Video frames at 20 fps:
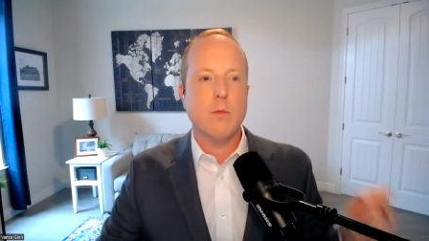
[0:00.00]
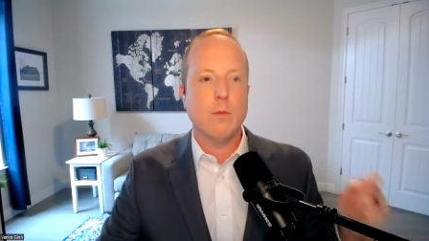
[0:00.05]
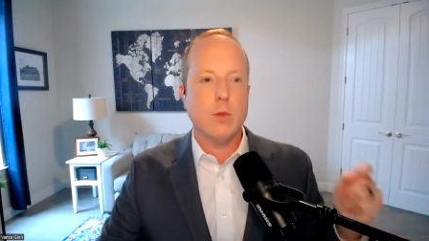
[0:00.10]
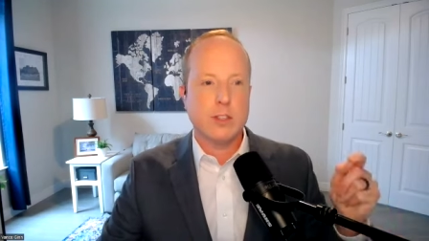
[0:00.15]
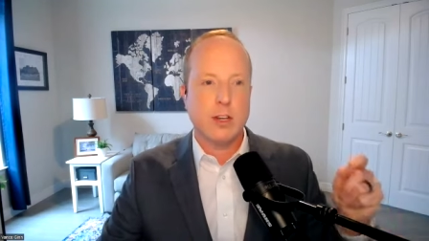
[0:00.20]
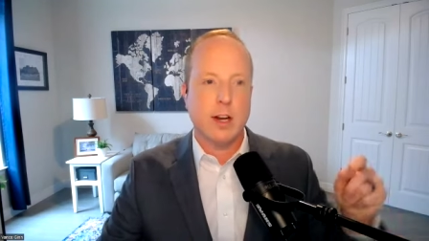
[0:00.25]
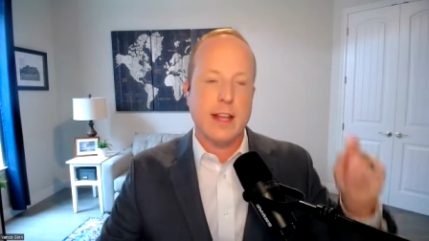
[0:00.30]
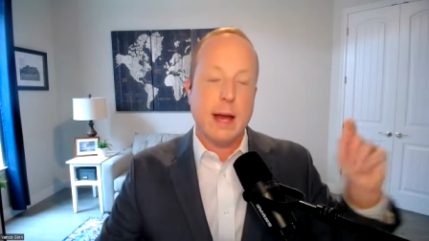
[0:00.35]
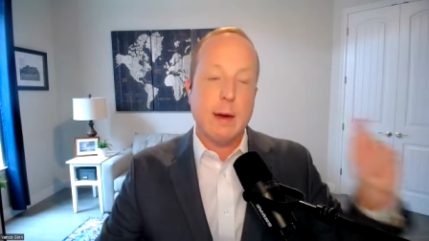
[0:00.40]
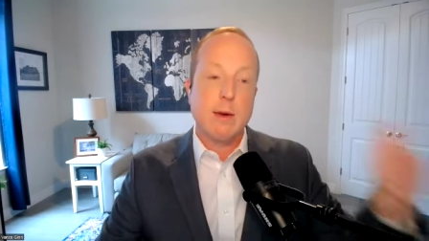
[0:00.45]

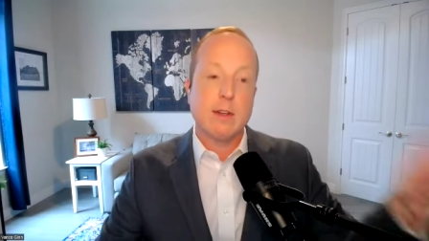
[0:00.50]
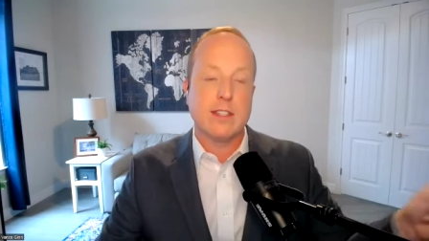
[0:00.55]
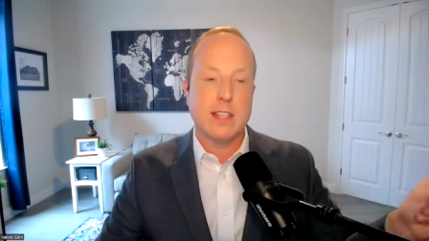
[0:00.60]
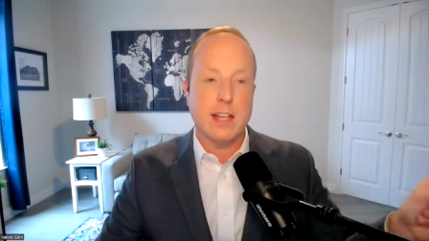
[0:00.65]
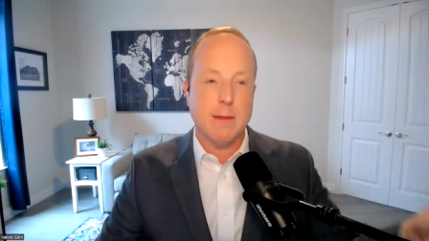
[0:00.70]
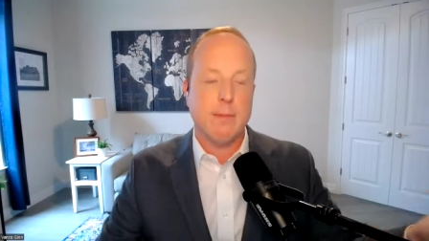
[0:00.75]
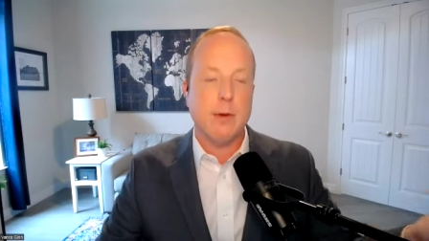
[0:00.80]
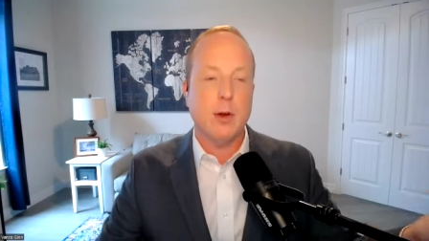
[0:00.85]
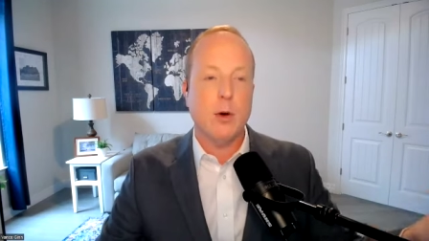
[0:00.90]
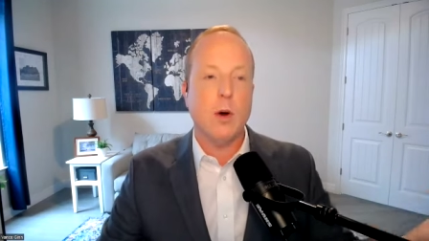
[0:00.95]
sorry, that was
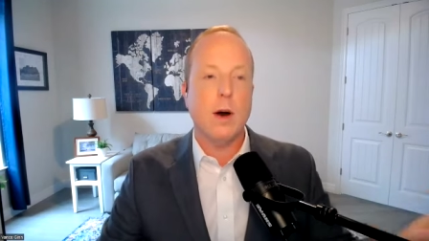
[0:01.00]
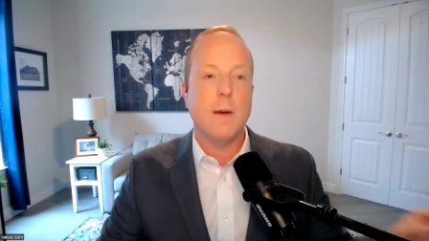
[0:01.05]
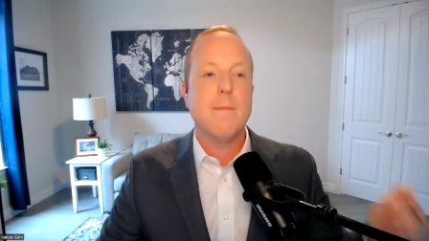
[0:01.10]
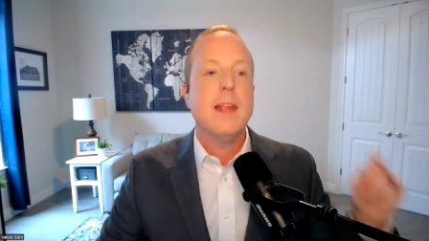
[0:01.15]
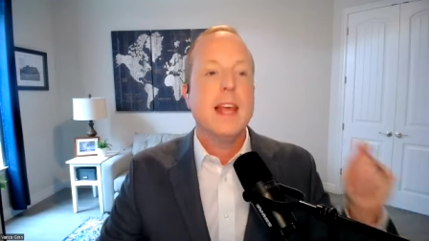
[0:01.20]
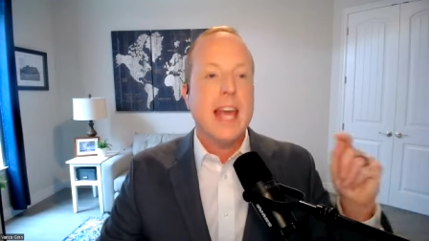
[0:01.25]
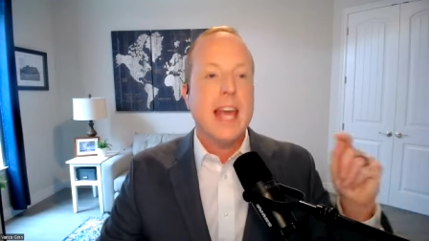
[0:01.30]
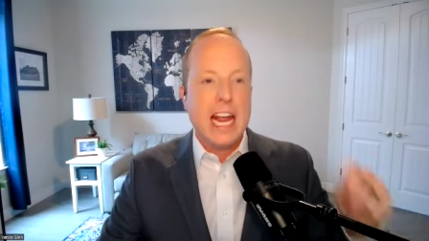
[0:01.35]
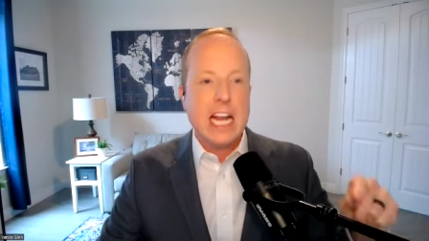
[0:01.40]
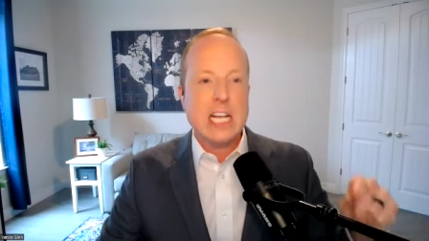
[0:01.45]
Senate Bill one.
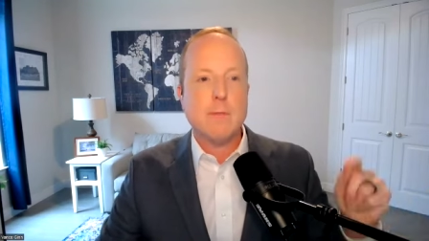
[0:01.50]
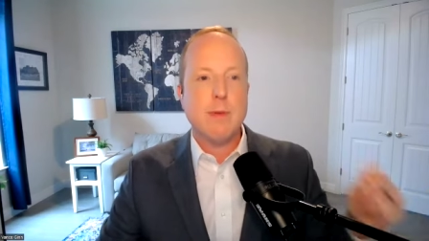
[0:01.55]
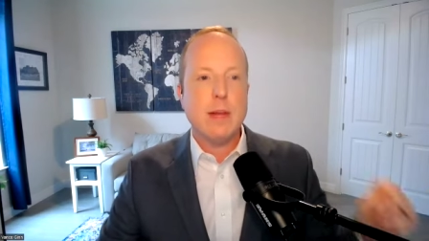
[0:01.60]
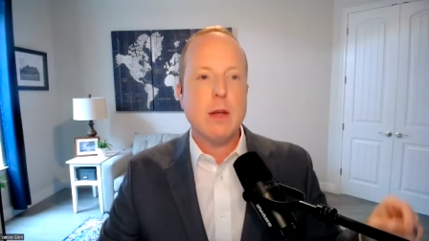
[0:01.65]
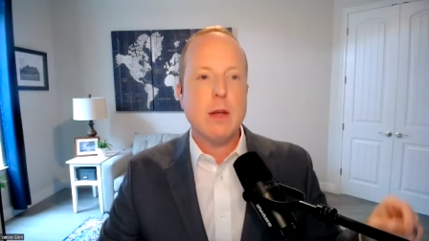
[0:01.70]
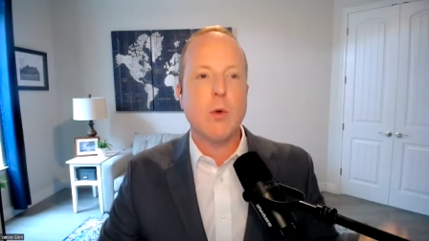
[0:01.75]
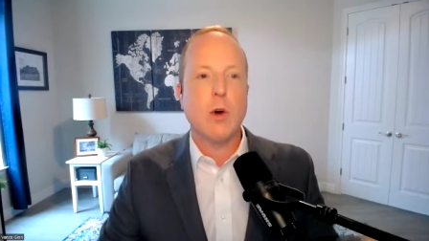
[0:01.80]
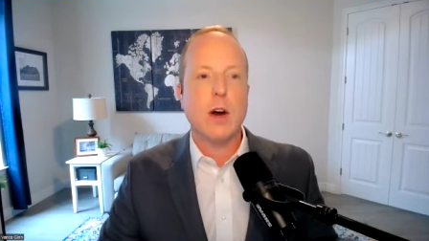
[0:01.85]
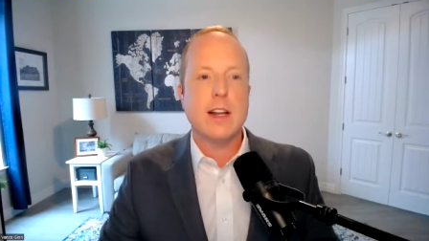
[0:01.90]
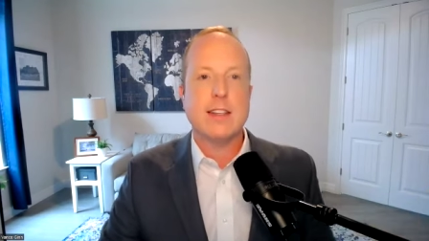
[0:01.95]
H
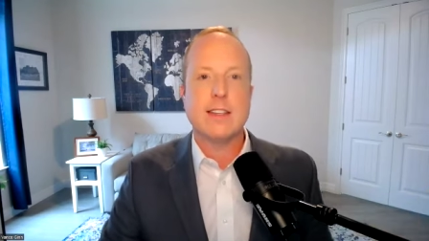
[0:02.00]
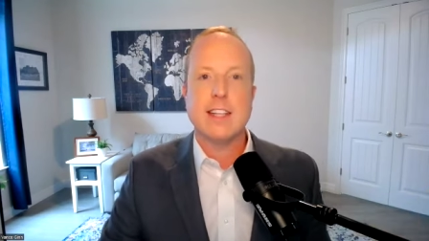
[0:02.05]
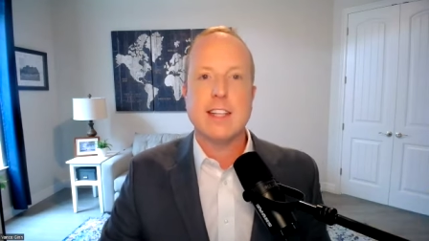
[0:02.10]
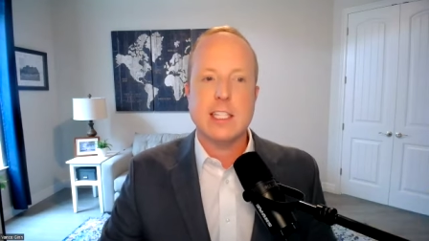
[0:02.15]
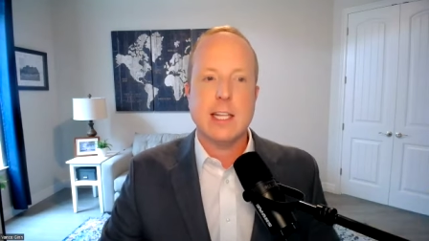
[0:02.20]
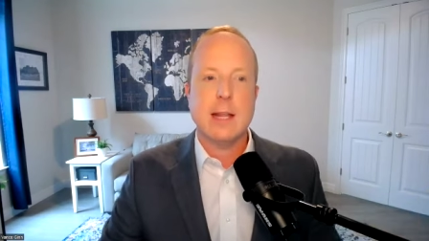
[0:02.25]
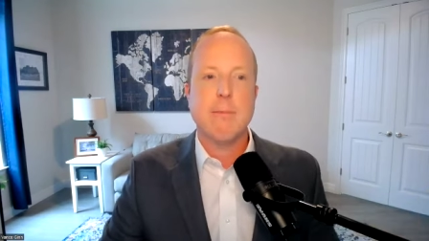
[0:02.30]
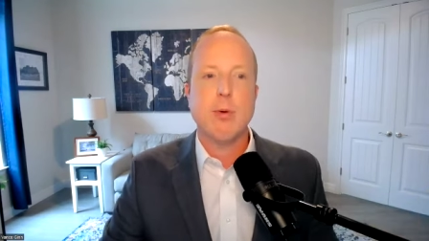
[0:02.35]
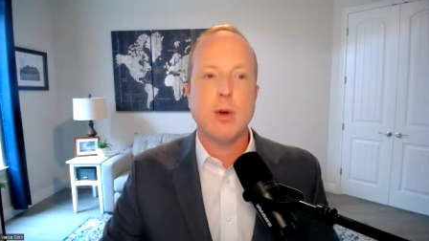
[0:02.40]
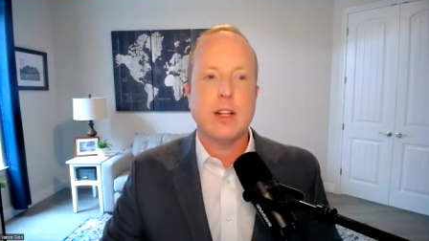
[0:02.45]
B one is a
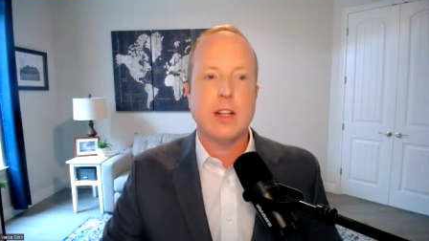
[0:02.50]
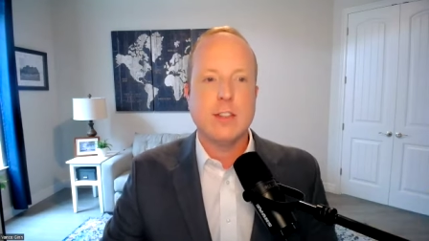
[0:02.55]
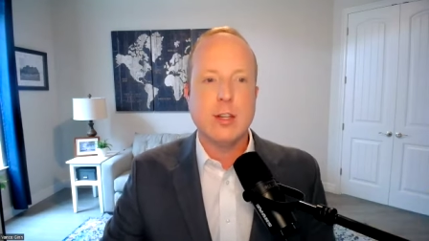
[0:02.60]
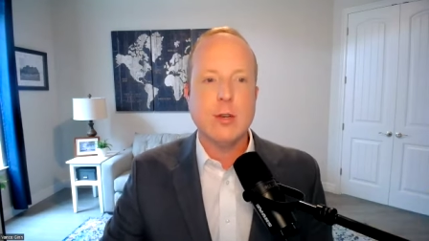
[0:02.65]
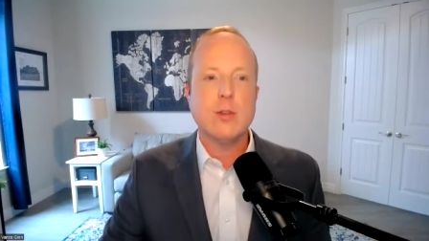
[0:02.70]
sixteen point